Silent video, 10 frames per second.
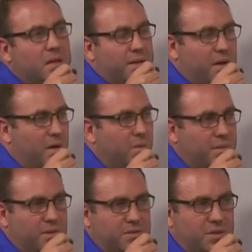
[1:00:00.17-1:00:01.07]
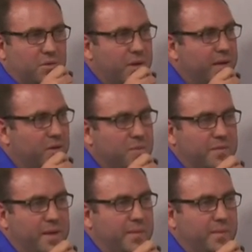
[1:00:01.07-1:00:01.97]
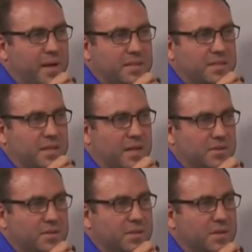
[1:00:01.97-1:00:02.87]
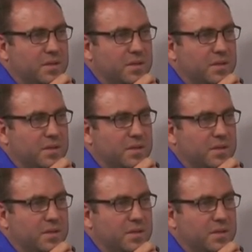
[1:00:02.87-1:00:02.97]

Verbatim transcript: You know, there's a great group of family practice doctors here,